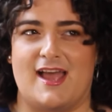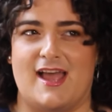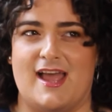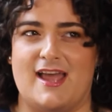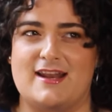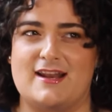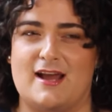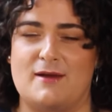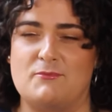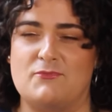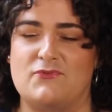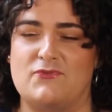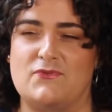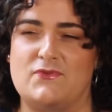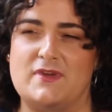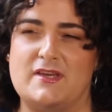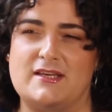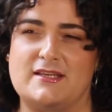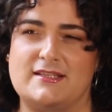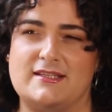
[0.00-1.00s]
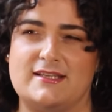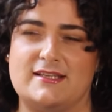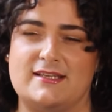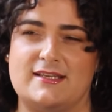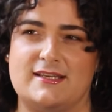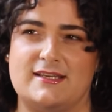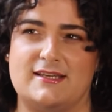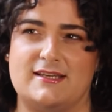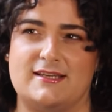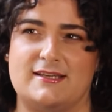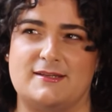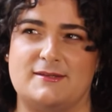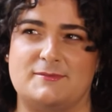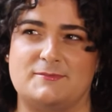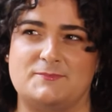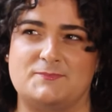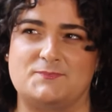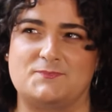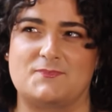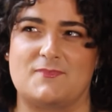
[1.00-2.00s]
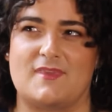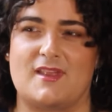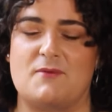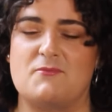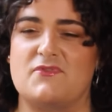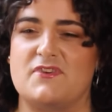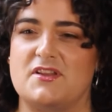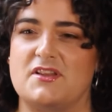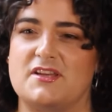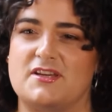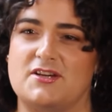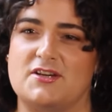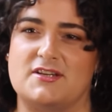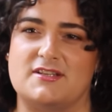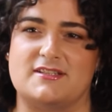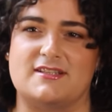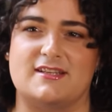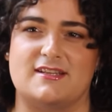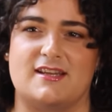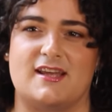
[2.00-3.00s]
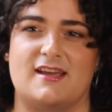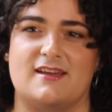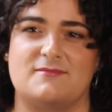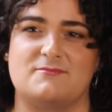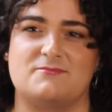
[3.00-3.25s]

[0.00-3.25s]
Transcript: and I'm feeling good today.